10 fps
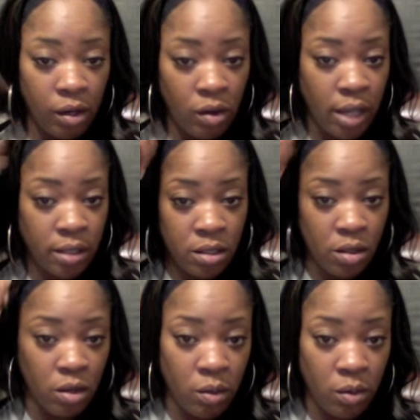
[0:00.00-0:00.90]
know how the
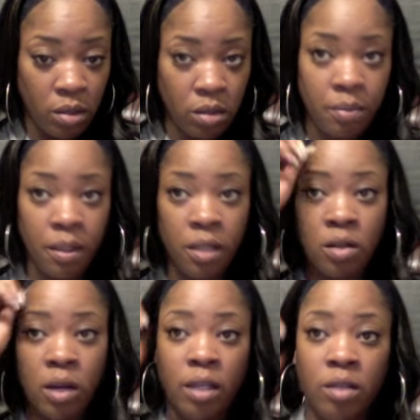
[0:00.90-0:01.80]
sewing work. Depends
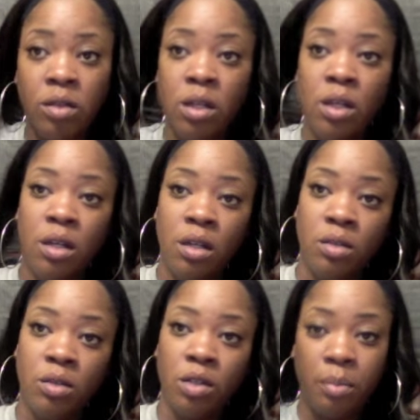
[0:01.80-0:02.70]
on how you
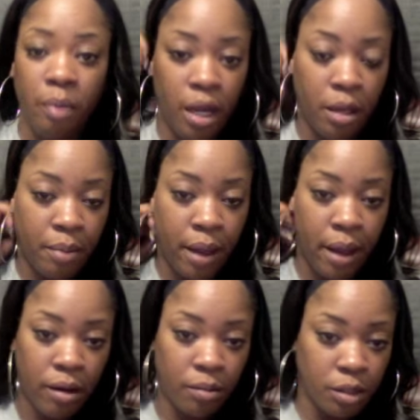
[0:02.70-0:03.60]
doing your braiding
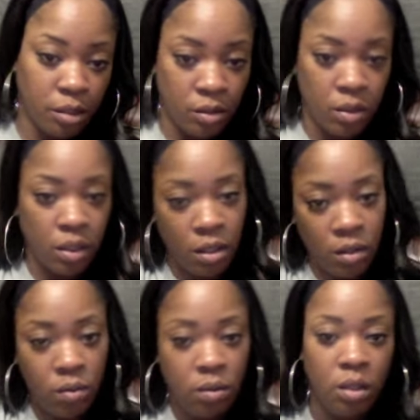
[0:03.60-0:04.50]
pattern. I'm just going to go